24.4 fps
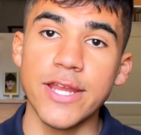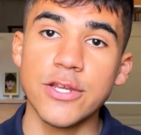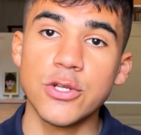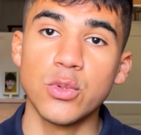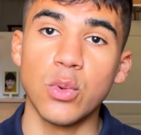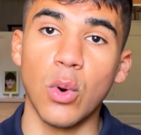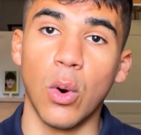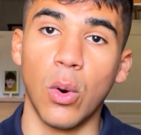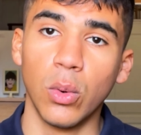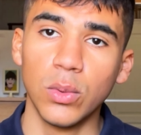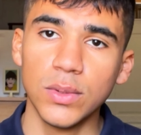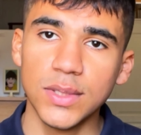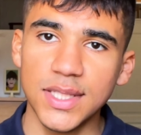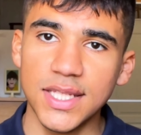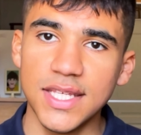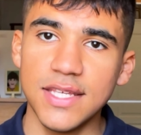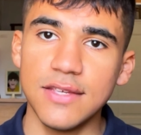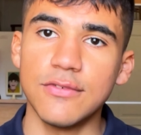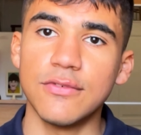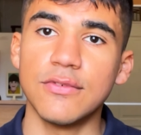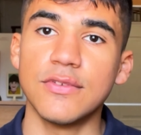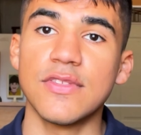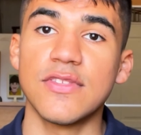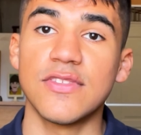do
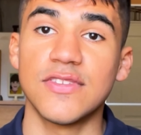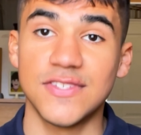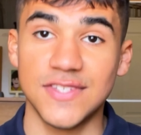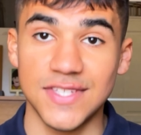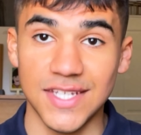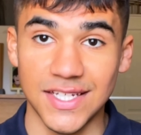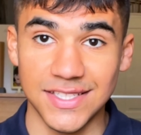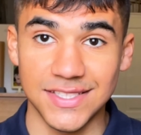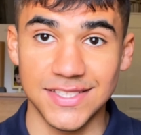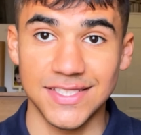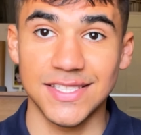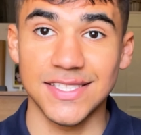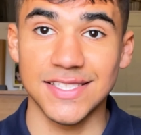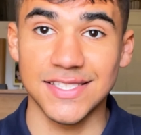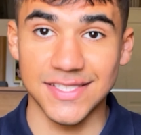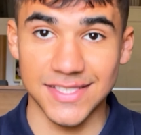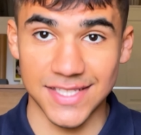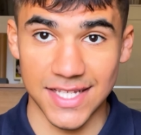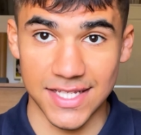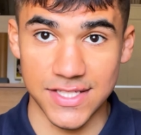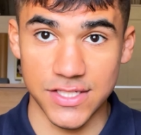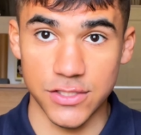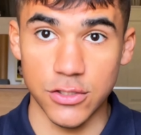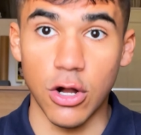only 6
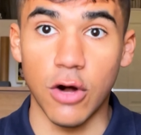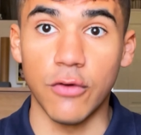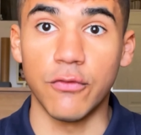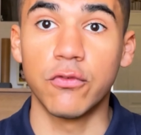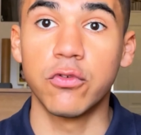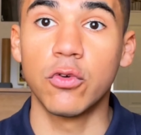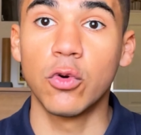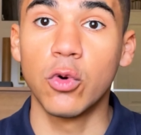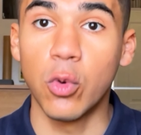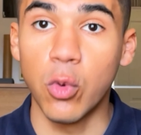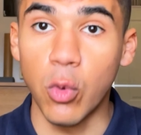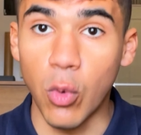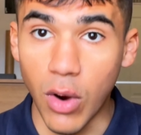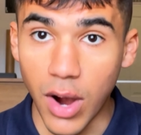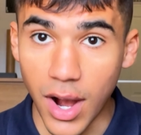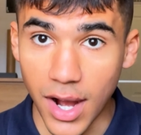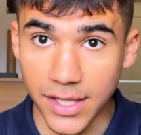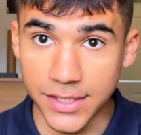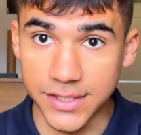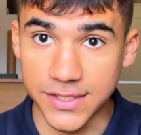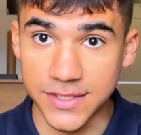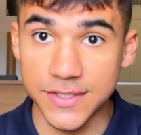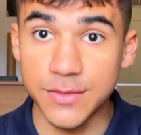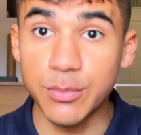sets of
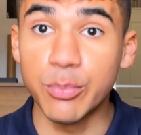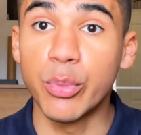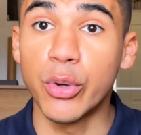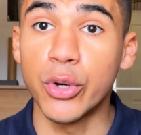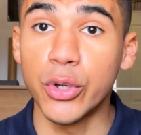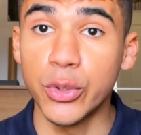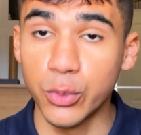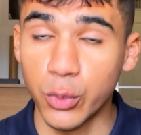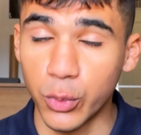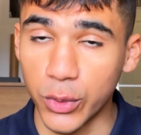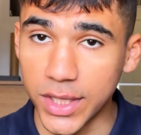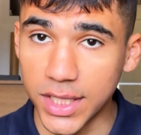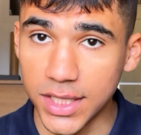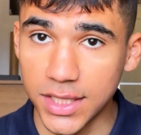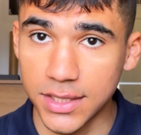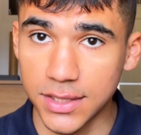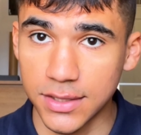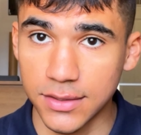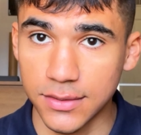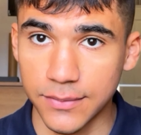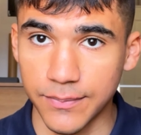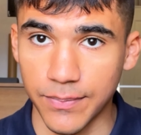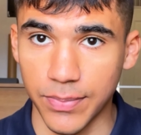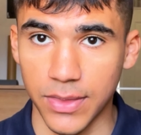quads per
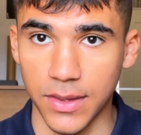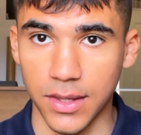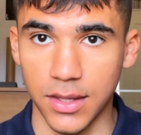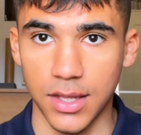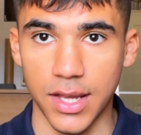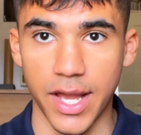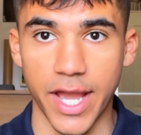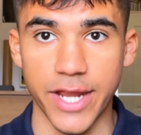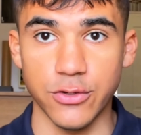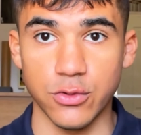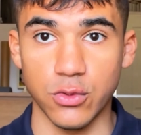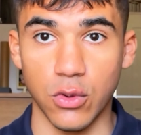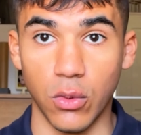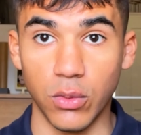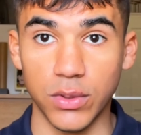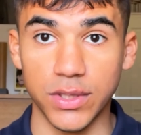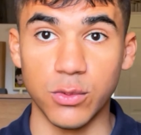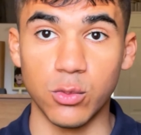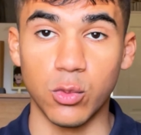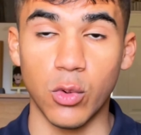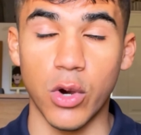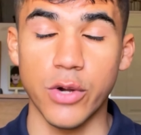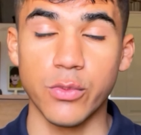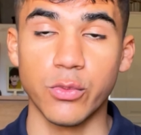week. I do
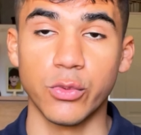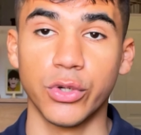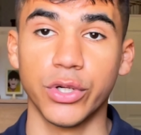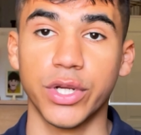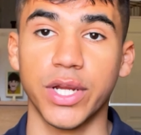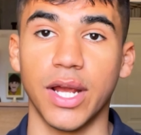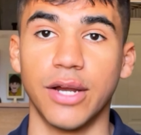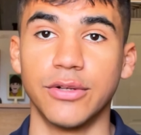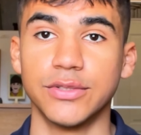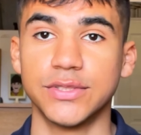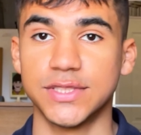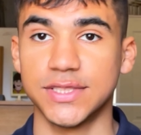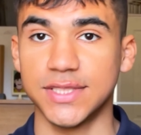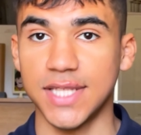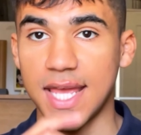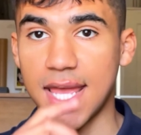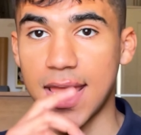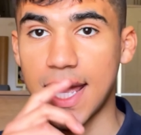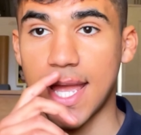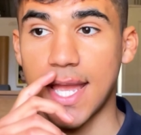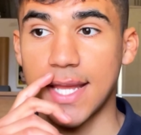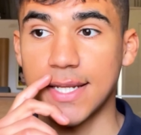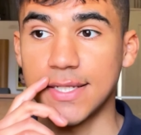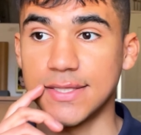only 1 workout
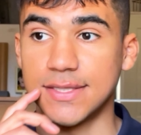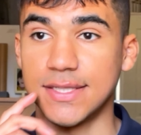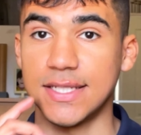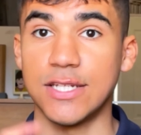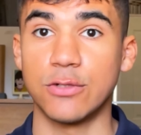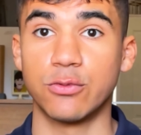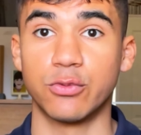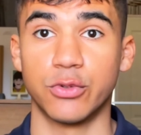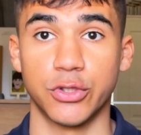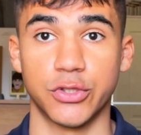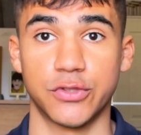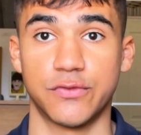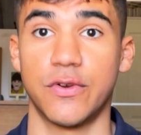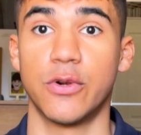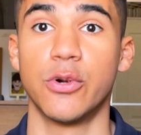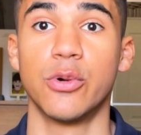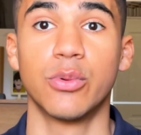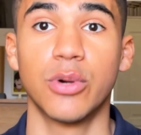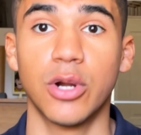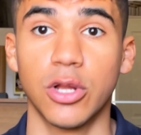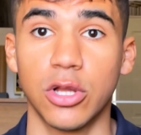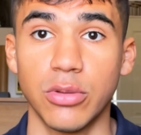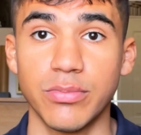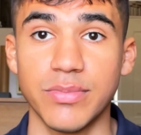and it works very well on